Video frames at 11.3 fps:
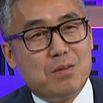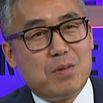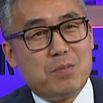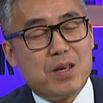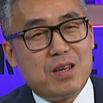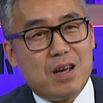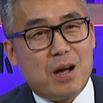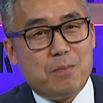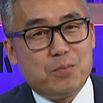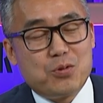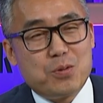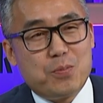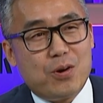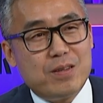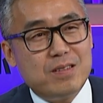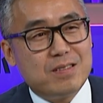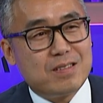maybe um, two
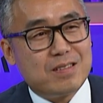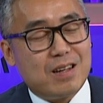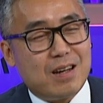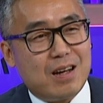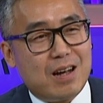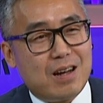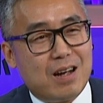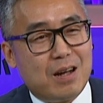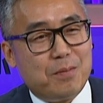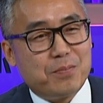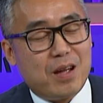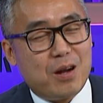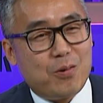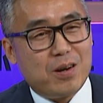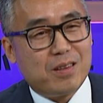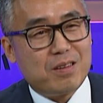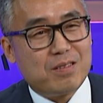points um,
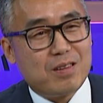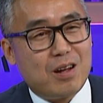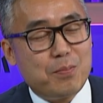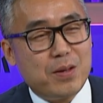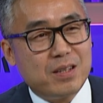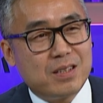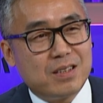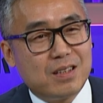around this topic.